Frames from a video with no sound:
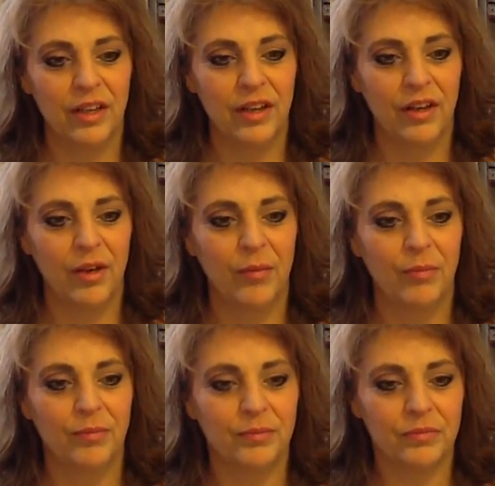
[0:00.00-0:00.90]

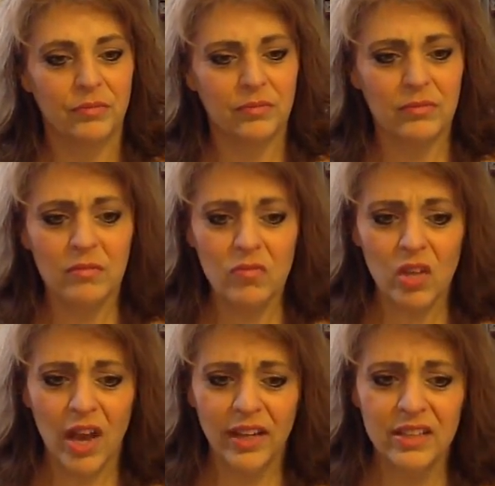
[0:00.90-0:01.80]

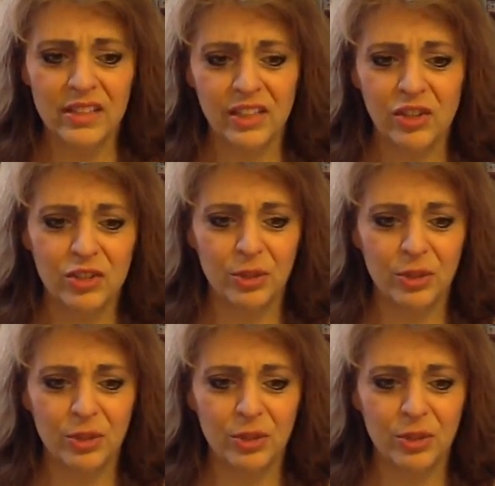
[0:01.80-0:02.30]
I continued